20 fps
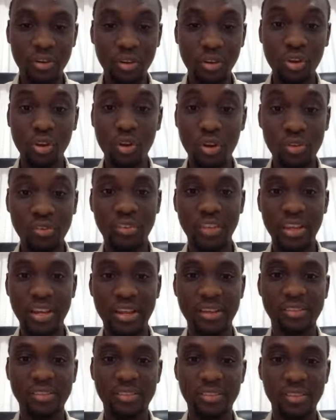your
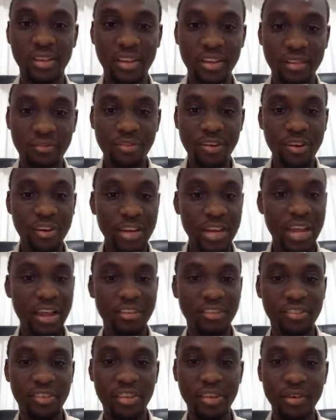containers on a very
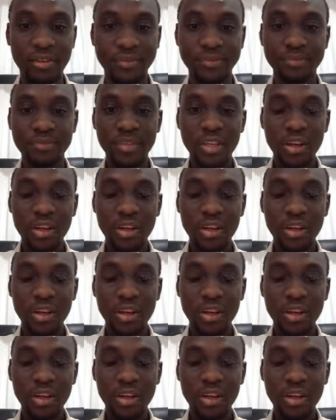large scale.